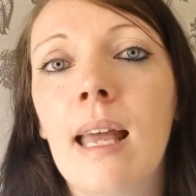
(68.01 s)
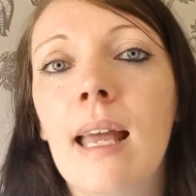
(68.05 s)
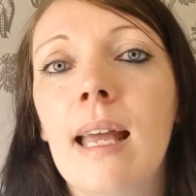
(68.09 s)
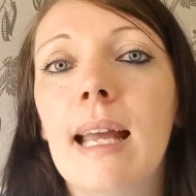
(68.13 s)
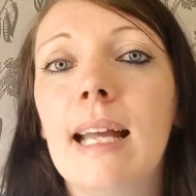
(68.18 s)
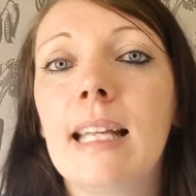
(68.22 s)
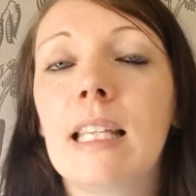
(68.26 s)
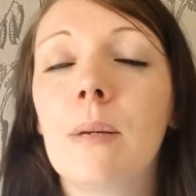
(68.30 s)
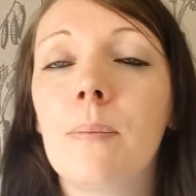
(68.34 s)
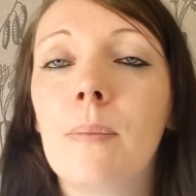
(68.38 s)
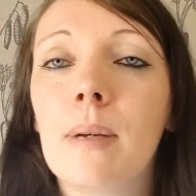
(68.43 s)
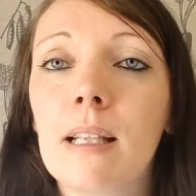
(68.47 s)

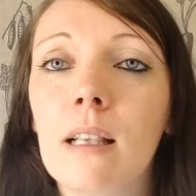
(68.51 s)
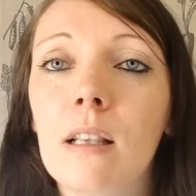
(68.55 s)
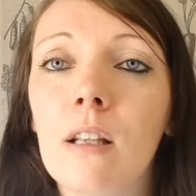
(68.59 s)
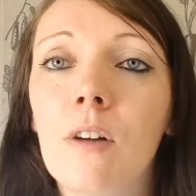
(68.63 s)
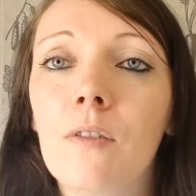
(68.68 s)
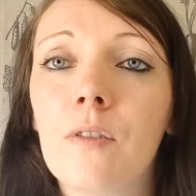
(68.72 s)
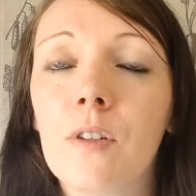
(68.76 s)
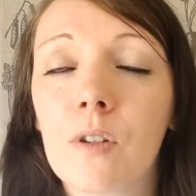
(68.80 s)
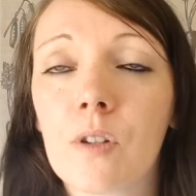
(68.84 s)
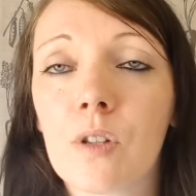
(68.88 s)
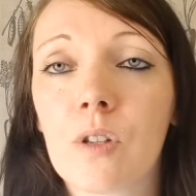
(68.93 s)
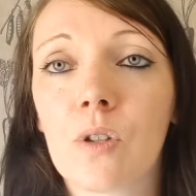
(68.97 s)
In the middle
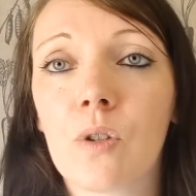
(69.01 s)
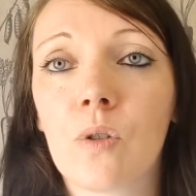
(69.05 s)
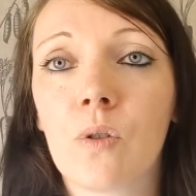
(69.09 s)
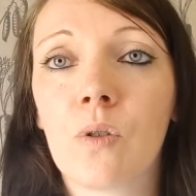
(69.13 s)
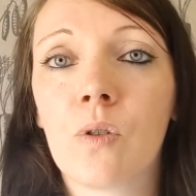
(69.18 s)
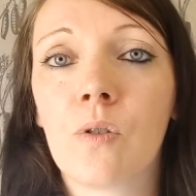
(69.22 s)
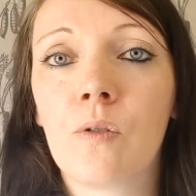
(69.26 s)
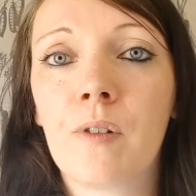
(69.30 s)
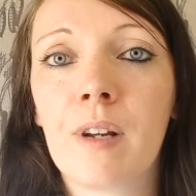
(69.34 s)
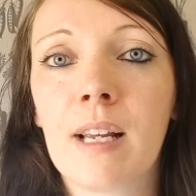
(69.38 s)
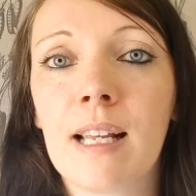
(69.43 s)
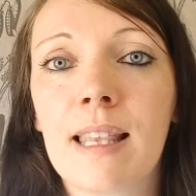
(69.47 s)
of your
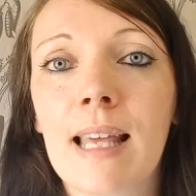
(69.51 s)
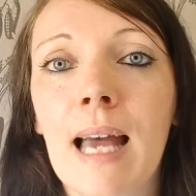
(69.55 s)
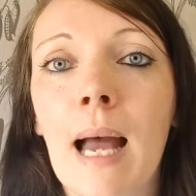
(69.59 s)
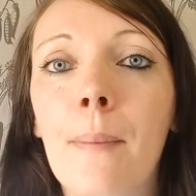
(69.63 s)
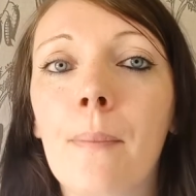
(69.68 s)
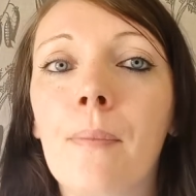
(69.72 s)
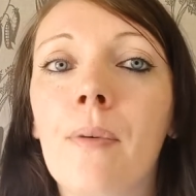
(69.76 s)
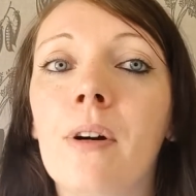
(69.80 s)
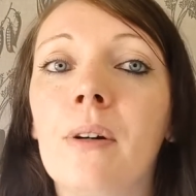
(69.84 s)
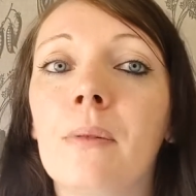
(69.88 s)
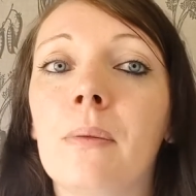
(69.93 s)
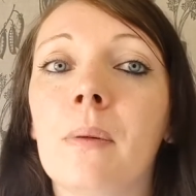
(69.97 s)
story,
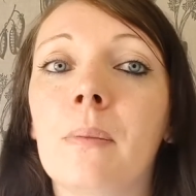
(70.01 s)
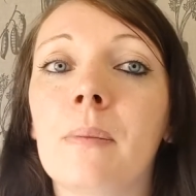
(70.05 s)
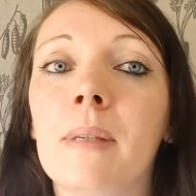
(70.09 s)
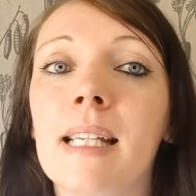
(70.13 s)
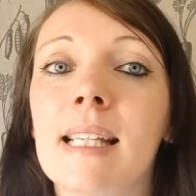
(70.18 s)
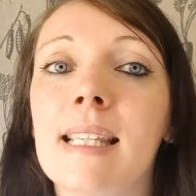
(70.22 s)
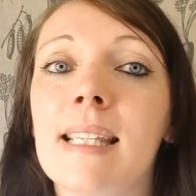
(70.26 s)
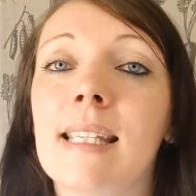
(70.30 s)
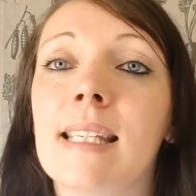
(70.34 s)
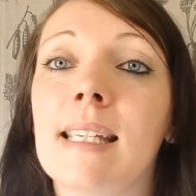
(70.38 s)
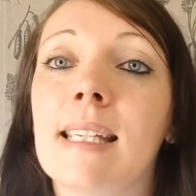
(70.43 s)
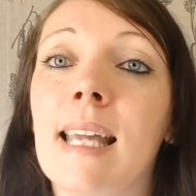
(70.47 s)
that problem
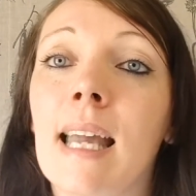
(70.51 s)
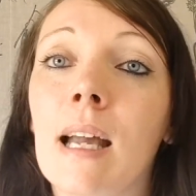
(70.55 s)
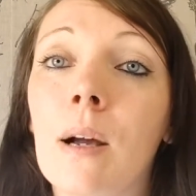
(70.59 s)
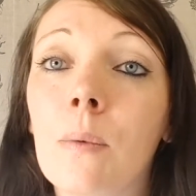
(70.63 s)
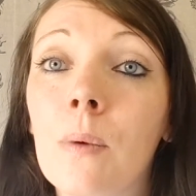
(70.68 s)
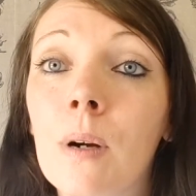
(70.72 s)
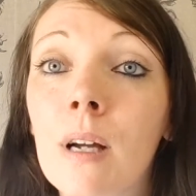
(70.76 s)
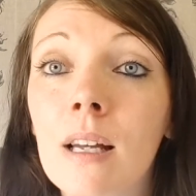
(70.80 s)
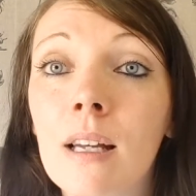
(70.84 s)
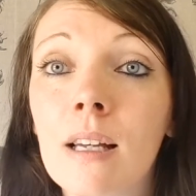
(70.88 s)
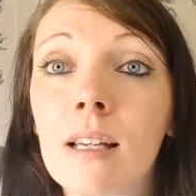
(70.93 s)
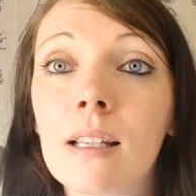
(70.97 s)
needs to get
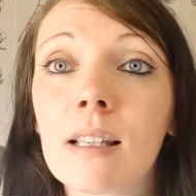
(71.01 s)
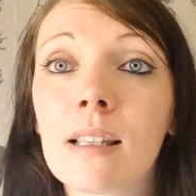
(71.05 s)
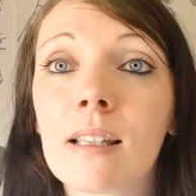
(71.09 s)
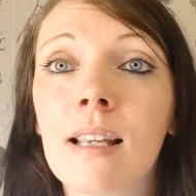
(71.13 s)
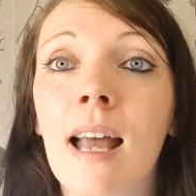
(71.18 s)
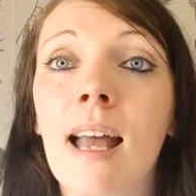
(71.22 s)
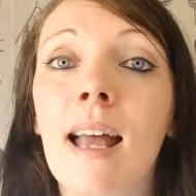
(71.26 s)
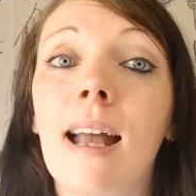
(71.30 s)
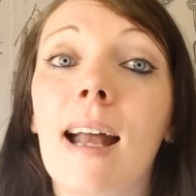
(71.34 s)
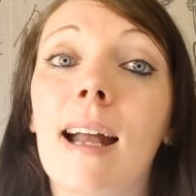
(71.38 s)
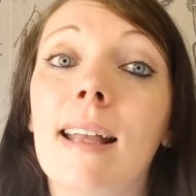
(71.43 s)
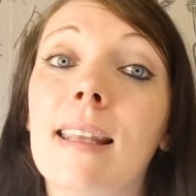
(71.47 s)
worse
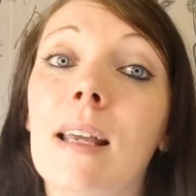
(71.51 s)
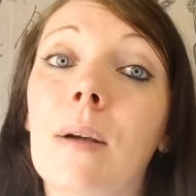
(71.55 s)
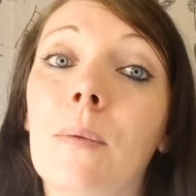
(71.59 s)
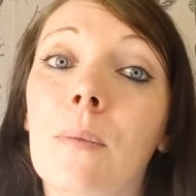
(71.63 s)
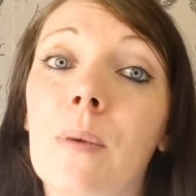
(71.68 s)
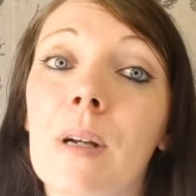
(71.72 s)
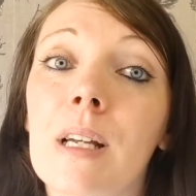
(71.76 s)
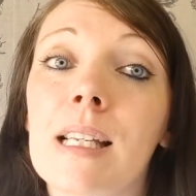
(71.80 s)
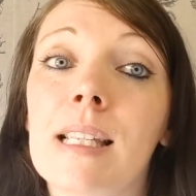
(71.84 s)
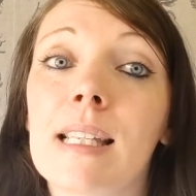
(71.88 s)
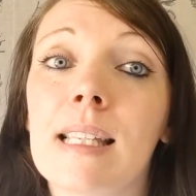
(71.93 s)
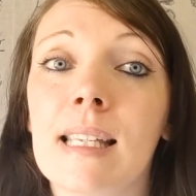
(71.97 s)
and then
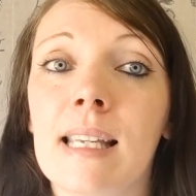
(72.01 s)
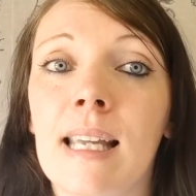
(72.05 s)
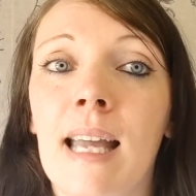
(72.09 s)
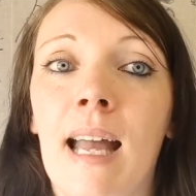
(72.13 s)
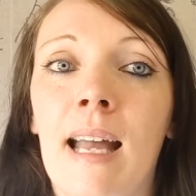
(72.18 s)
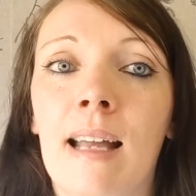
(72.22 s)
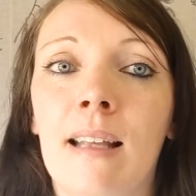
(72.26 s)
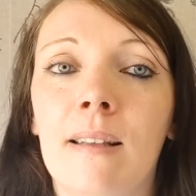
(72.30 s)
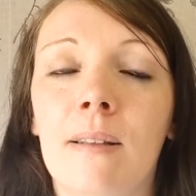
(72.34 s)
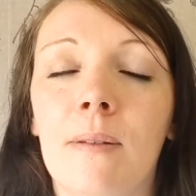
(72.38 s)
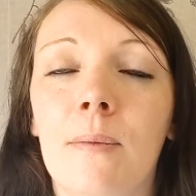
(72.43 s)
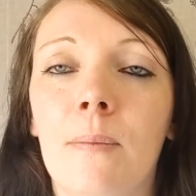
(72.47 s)
worse
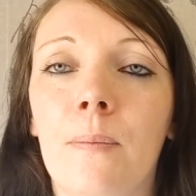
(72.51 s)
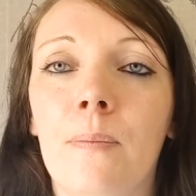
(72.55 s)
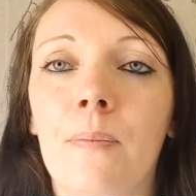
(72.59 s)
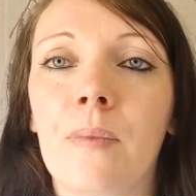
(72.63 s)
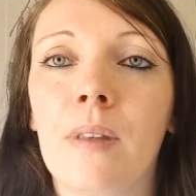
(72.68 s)
again,